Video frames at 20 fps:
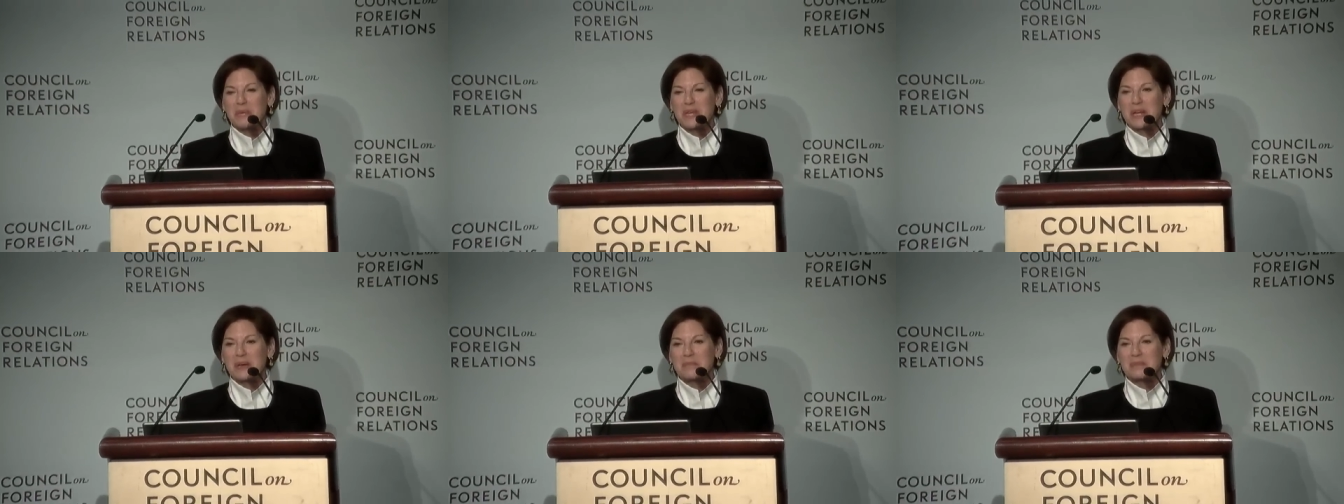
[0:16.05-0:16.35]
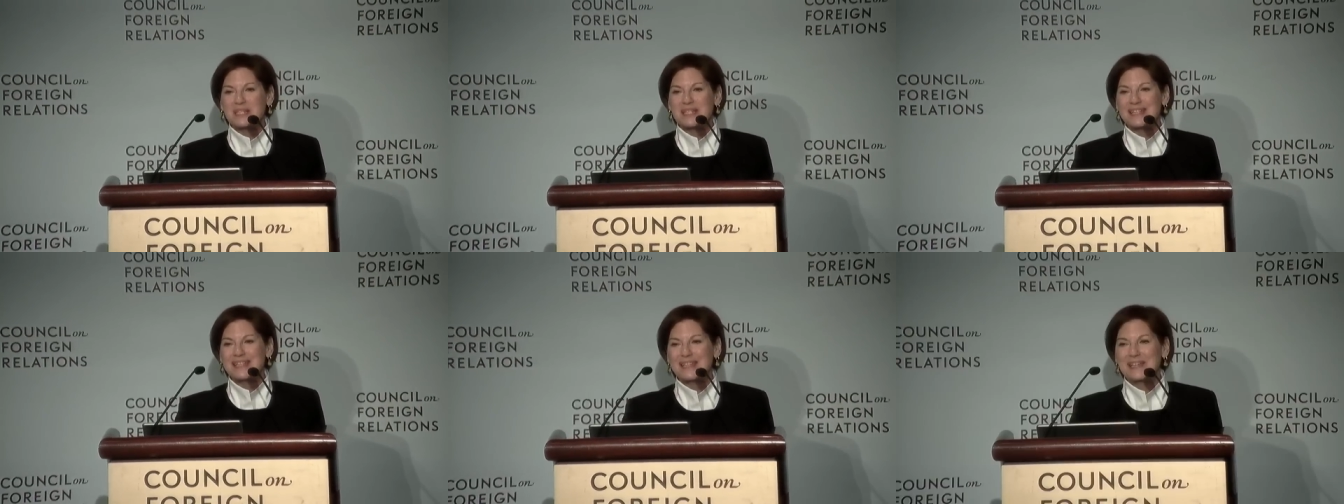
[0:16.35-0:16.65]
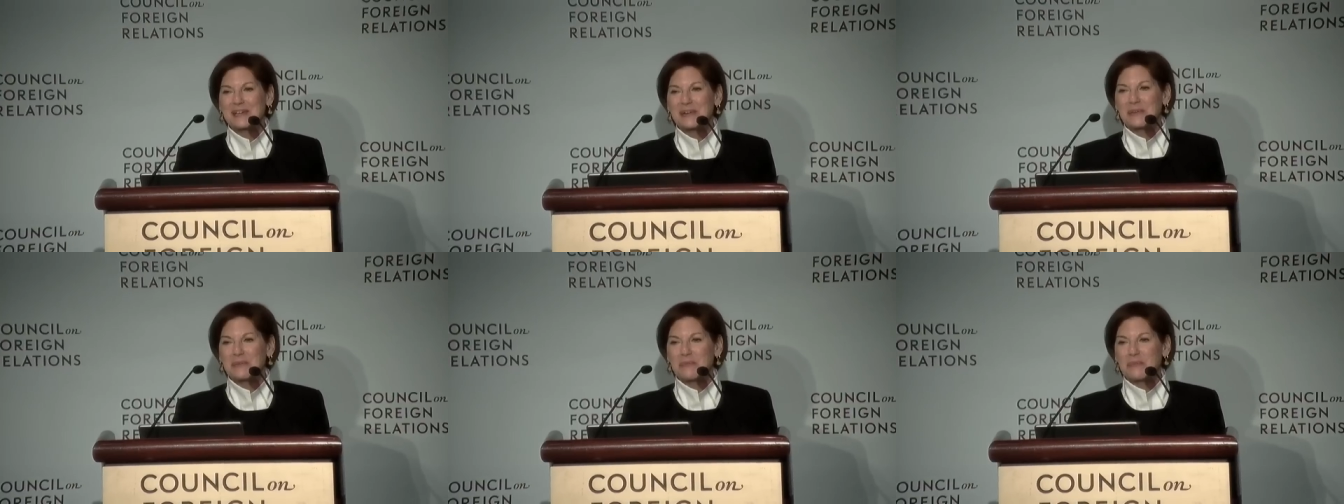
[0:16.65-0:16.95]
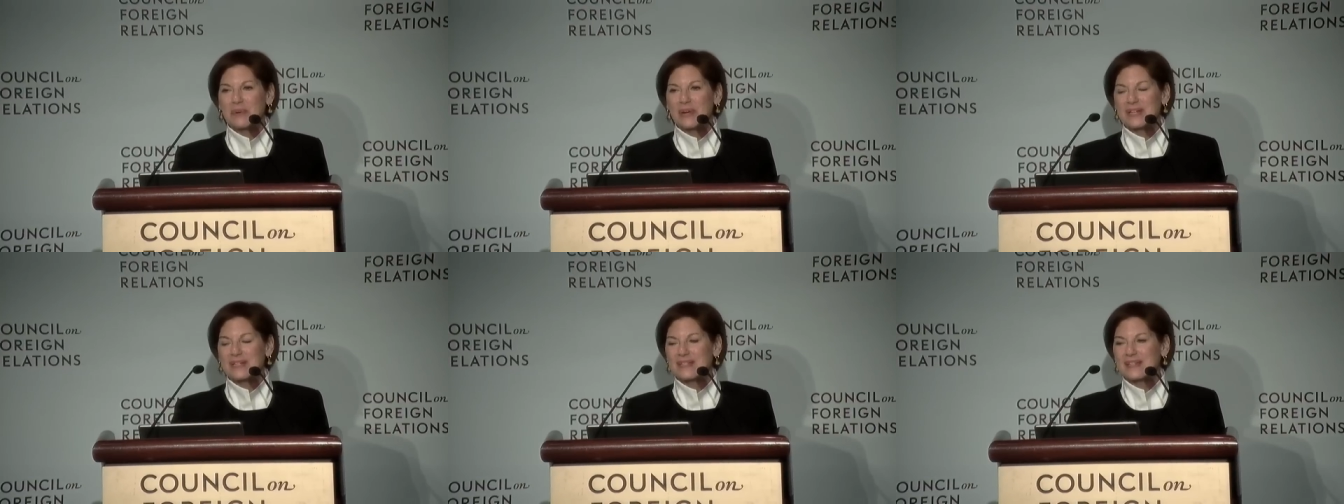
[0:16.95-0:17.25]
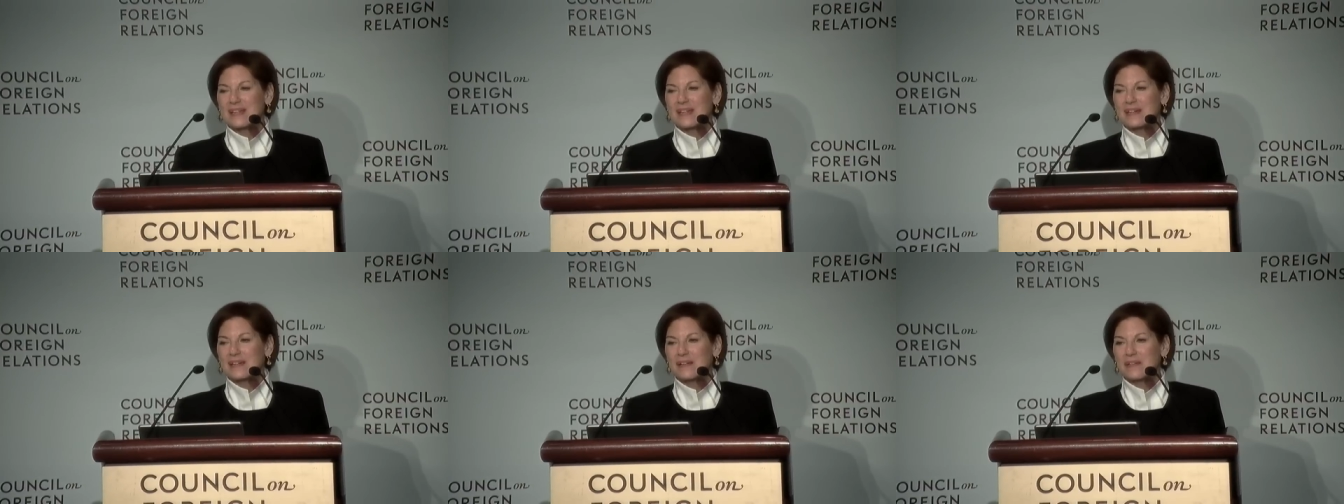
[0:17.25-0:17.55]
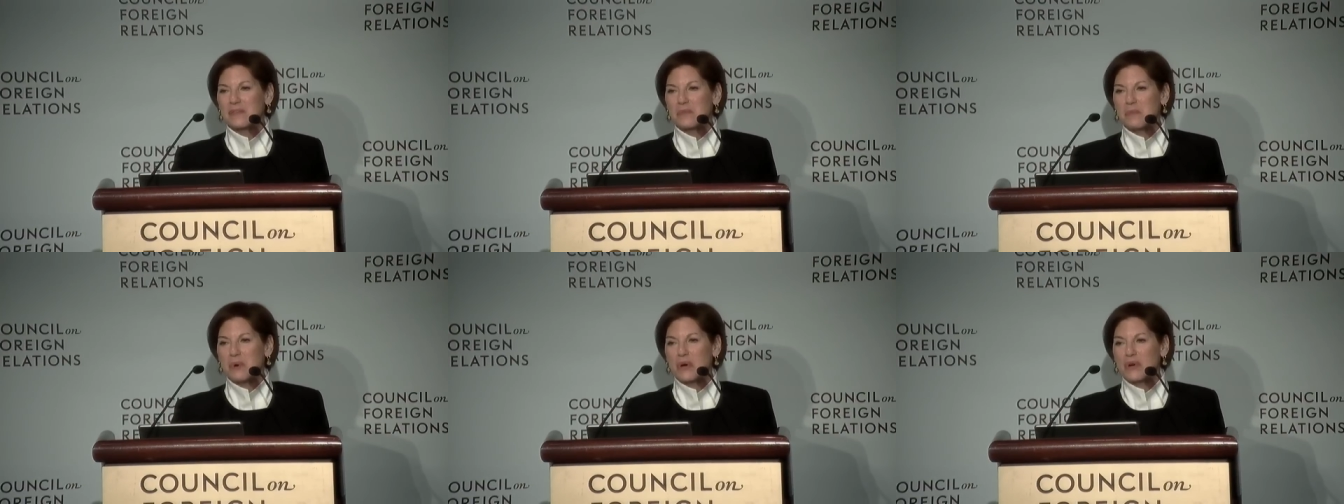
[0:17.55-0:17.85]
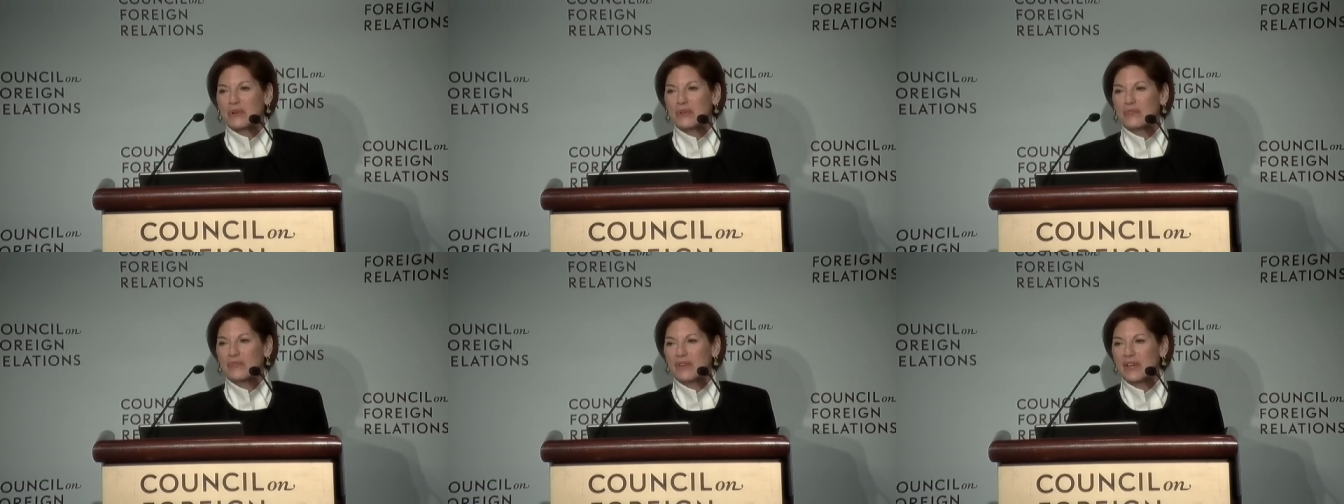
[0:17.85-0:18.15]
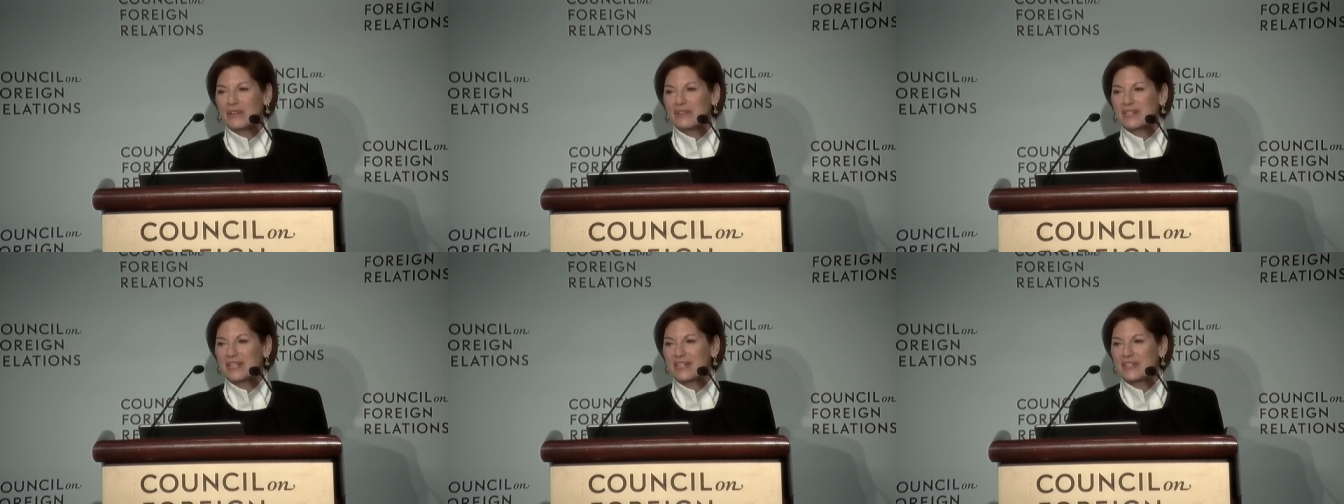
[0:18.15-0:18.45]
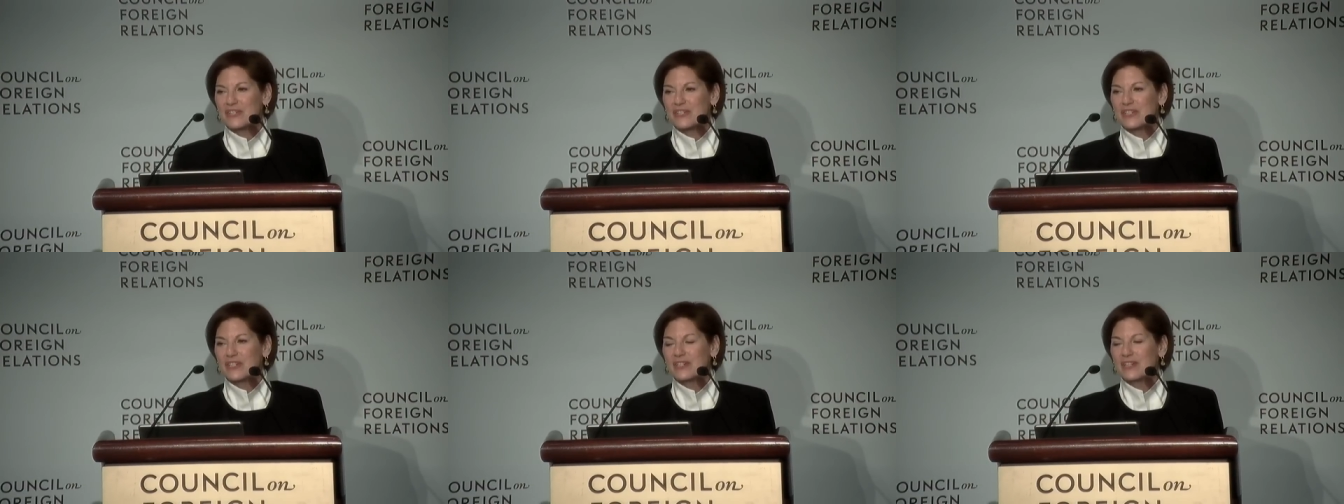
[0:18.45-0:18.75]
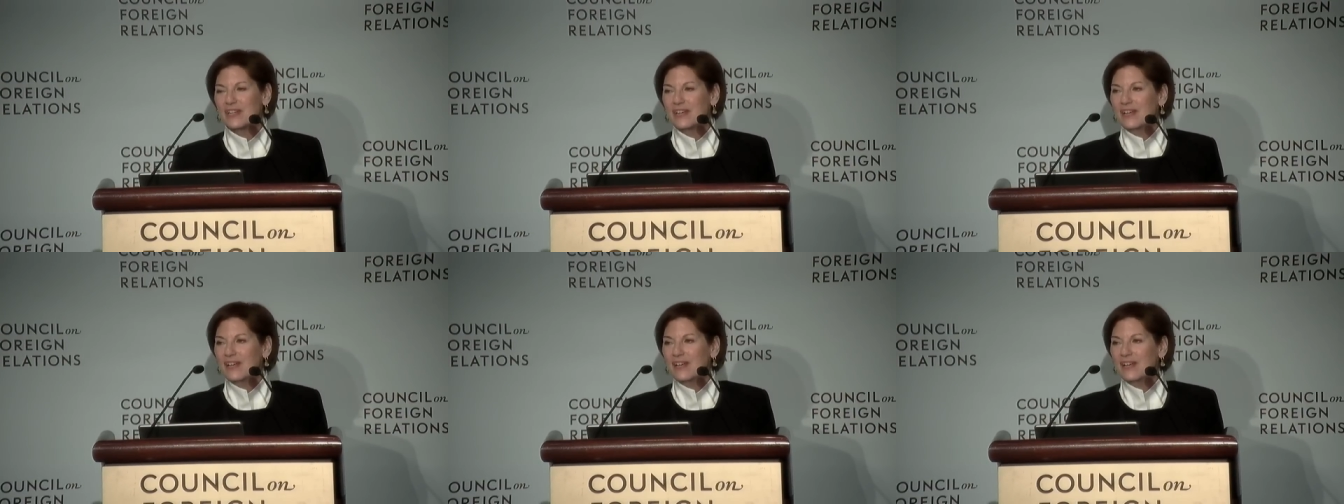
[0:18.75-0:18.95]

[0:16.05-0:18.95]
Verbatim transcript: I'm C E O and president of the Markle Foundation